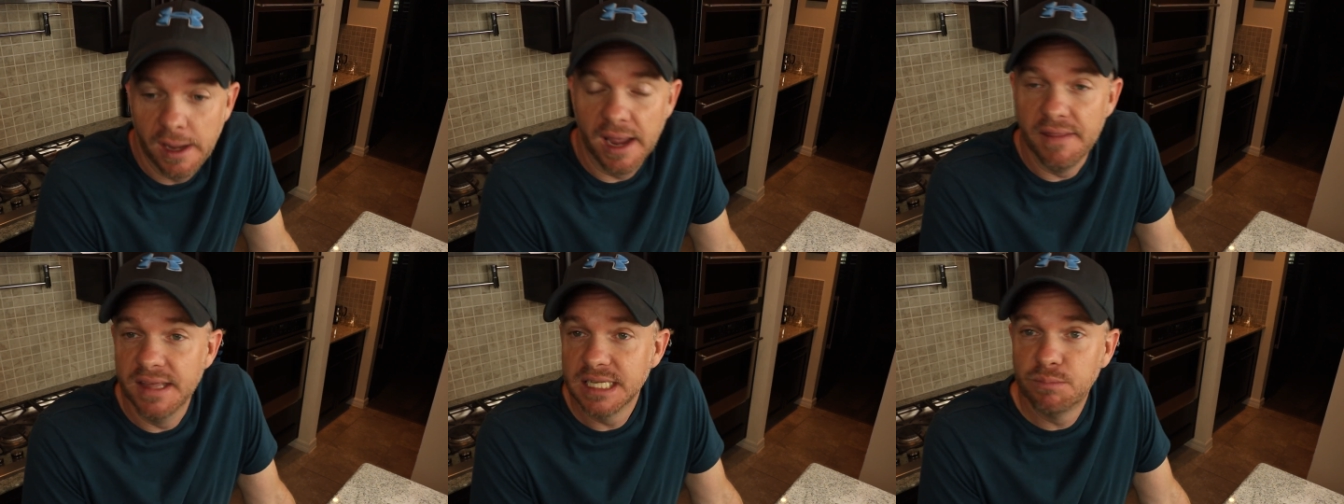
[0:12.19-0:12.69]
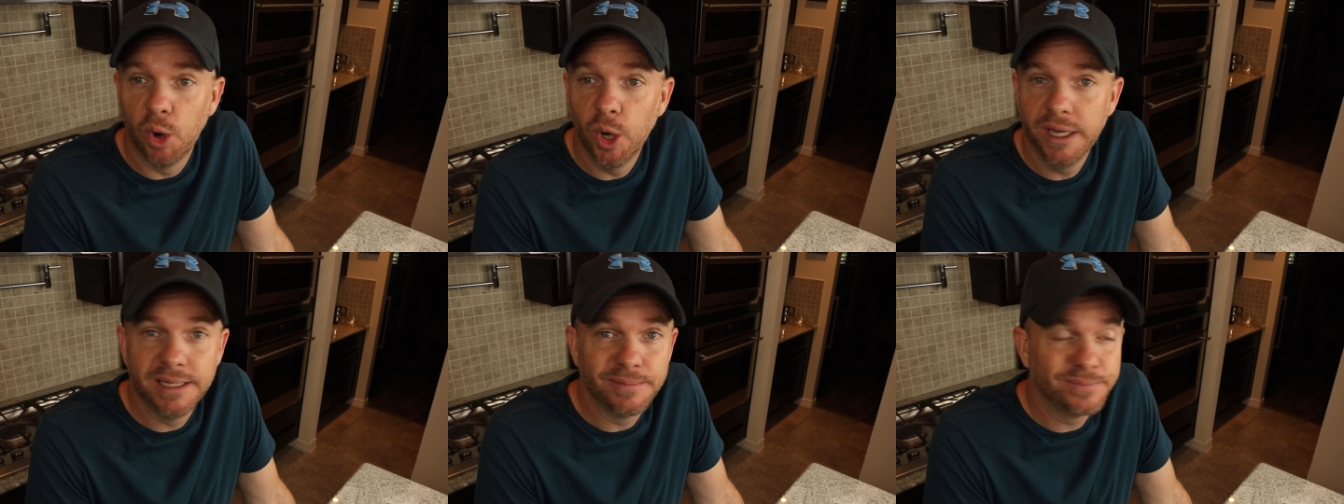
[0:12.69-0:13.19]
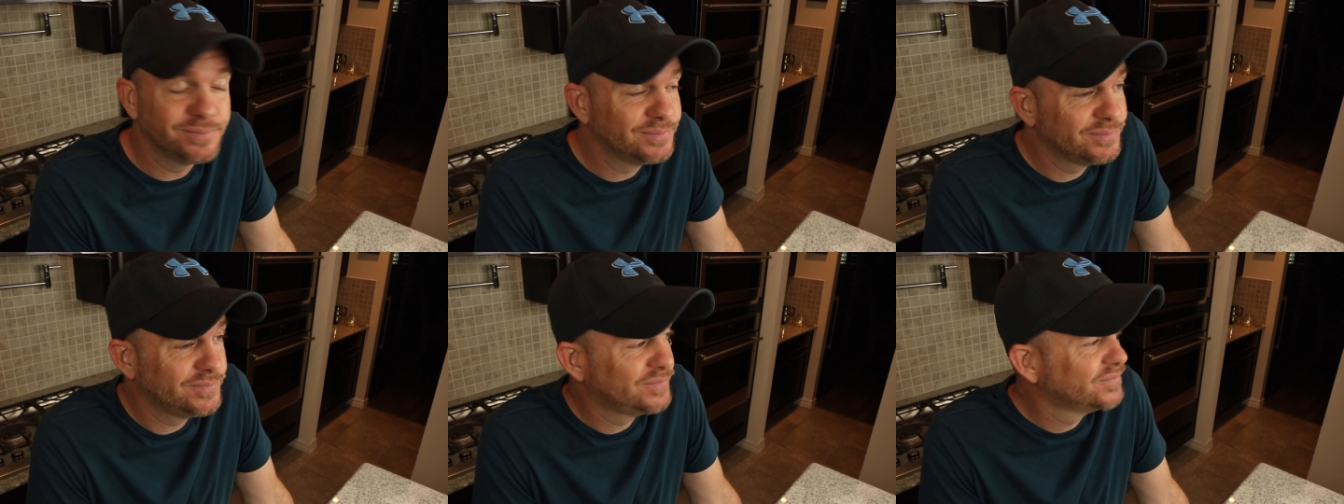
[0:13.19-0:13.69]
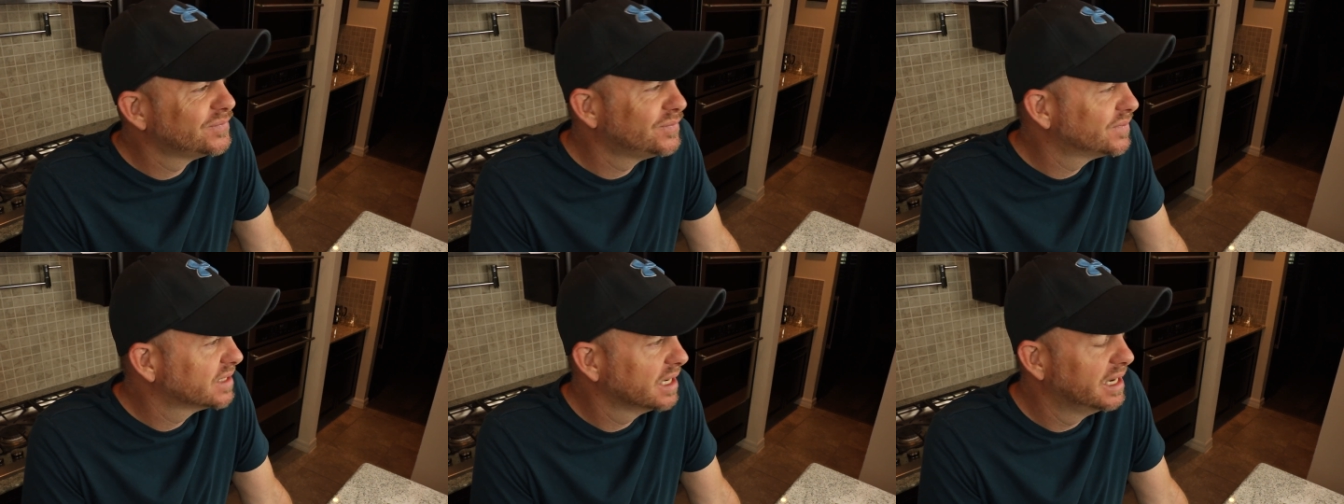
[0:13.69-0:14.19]
At this point,
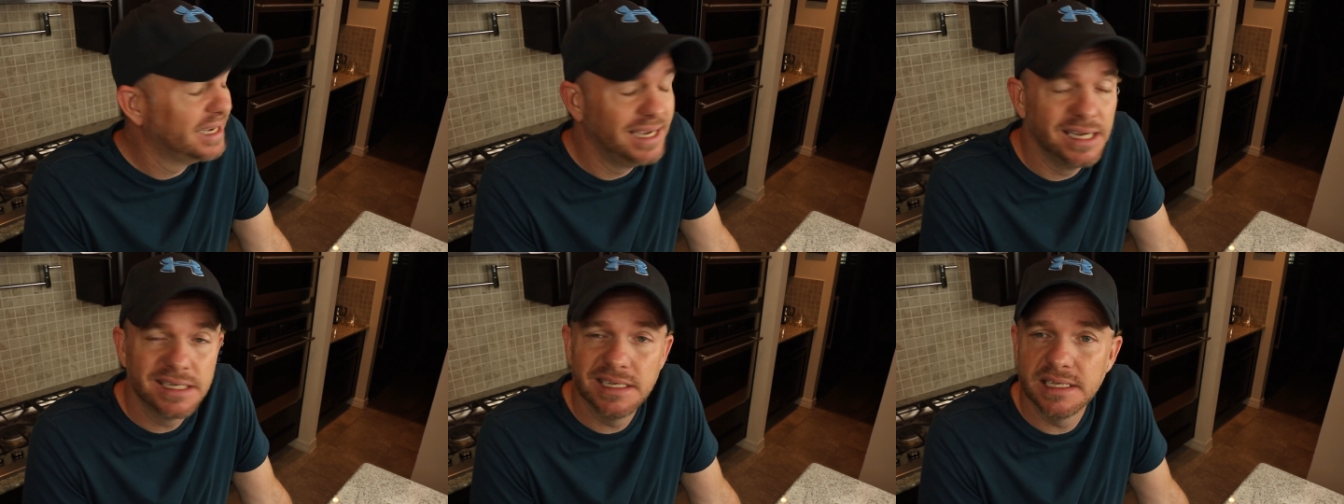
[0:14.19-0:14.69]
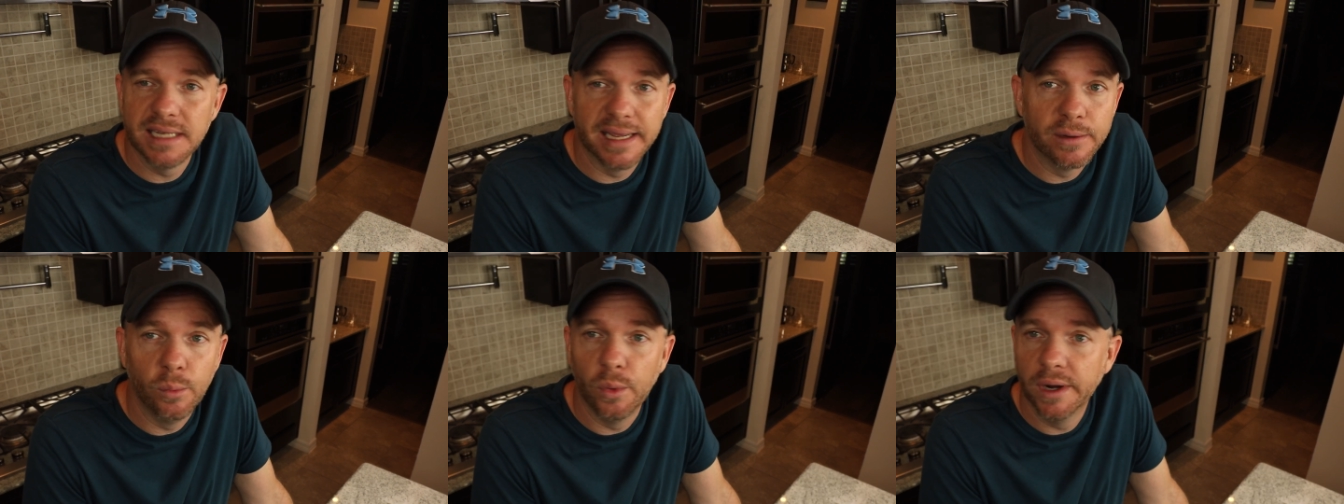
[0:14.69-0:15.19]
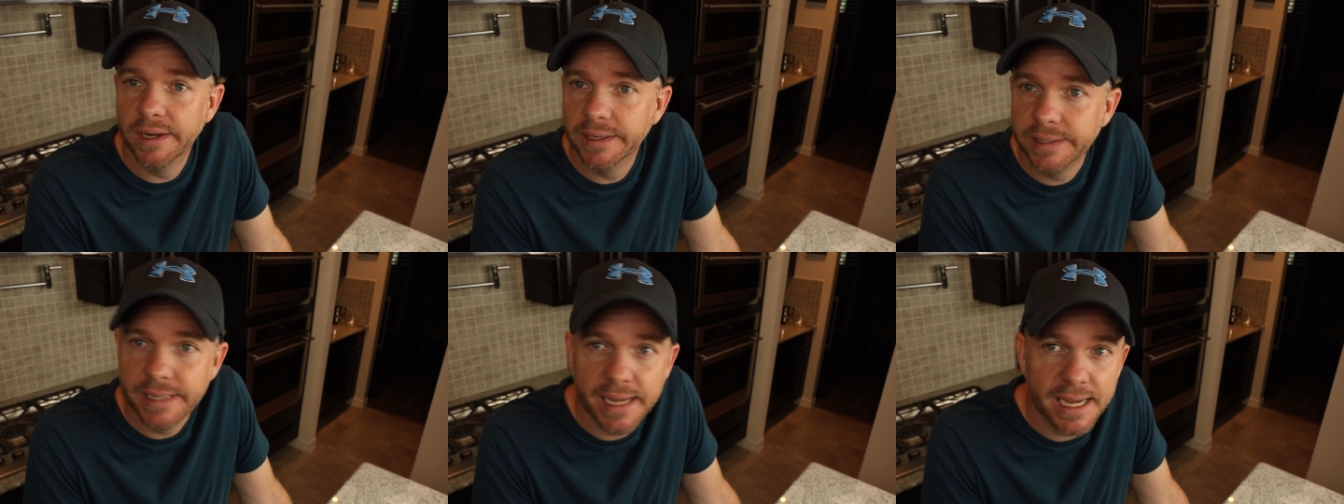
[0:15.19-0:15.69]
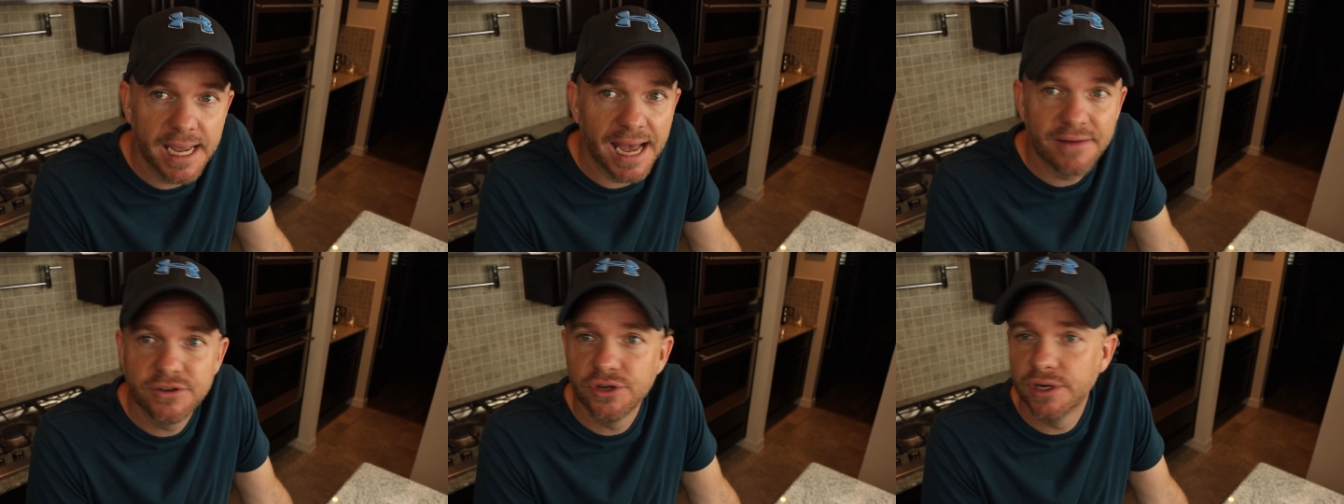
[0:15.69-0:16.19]
it's just like one day
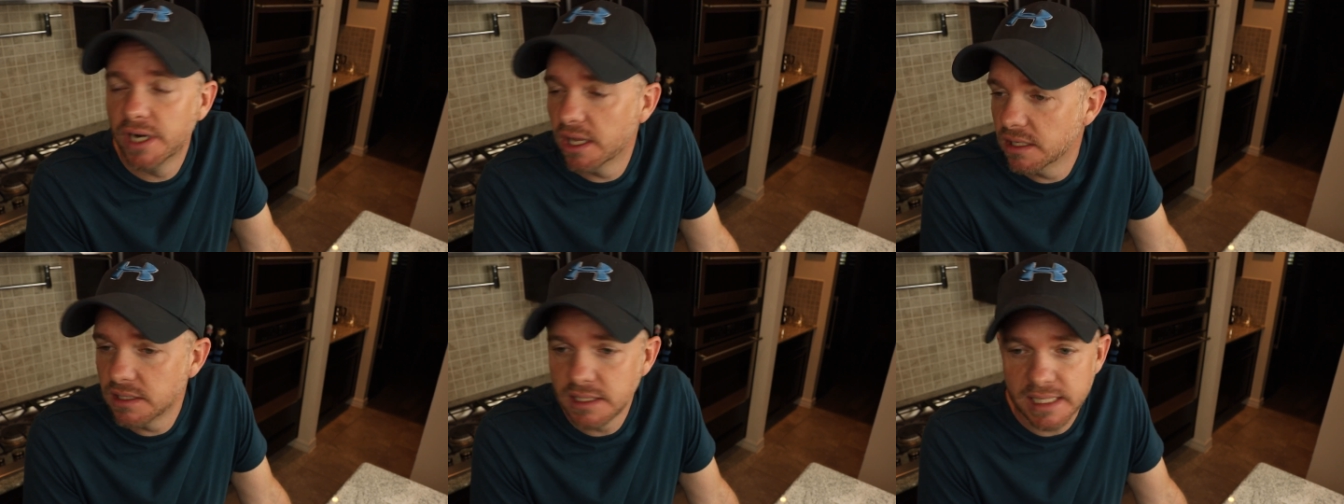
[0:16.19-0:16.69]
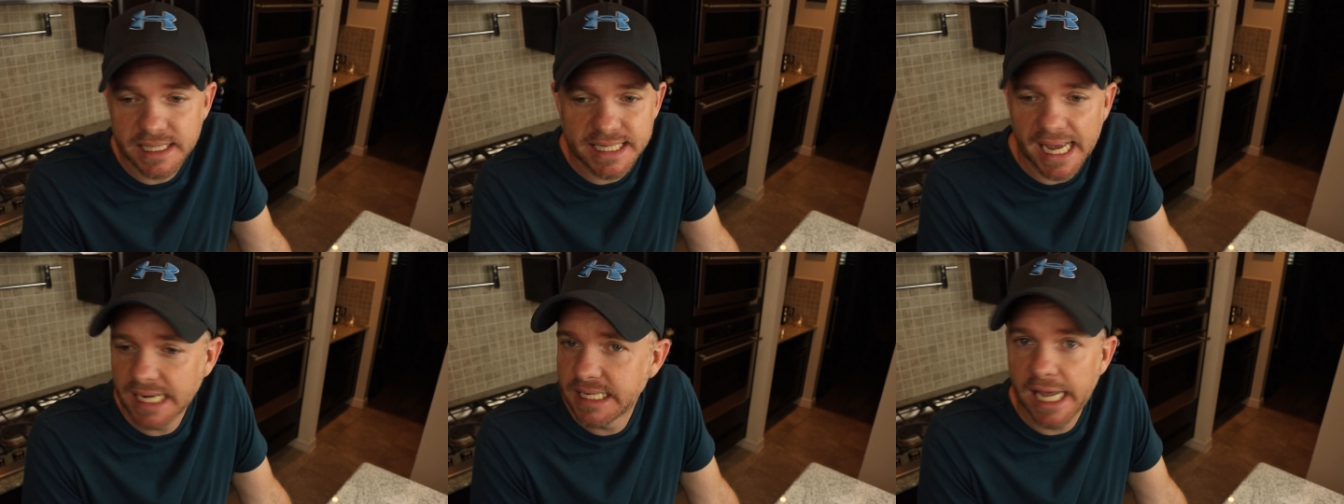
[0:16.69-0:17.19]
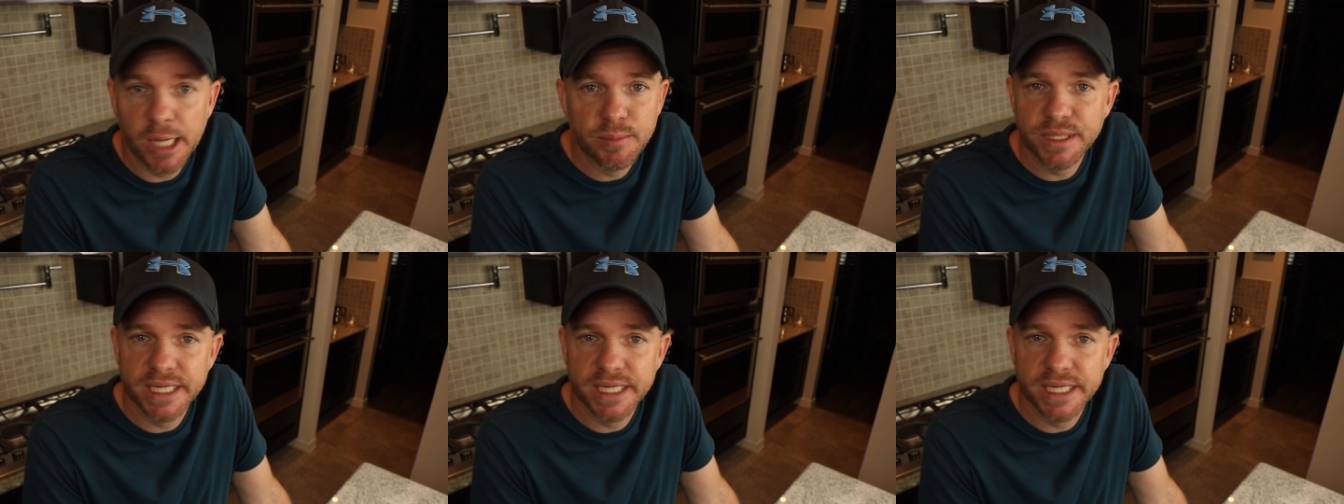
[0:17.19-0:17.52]
after another, it's the exact damn